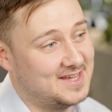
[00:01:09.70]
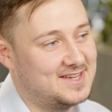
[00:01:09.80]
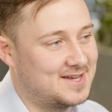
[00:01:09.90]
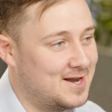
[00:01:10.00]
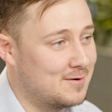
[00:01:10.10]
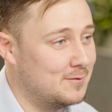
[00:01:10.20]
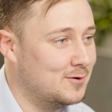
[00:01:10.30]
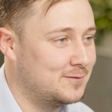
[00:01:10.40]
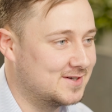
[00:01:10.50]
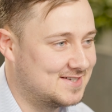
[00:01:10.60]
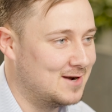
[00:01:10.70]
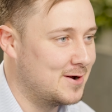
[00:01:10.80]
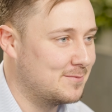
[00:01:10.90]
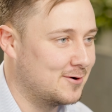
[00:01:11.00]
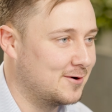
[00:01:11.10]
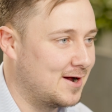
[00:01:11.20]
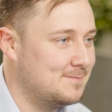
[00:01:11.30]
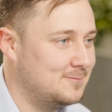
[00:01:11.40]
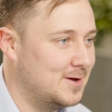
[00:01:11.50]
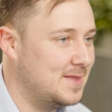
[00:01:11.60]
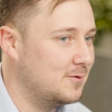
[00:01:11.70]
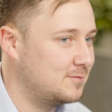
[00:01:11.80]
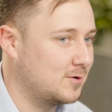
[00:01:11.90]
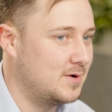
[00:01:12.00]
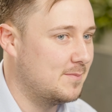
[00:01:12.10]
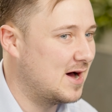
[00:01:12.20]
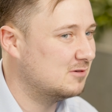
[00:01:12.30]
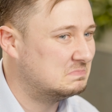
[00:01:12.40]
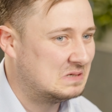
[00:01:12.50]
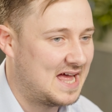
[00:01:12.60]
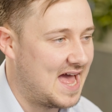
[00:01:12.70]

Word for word: the Canary Wharf Accelerate program when there was probably about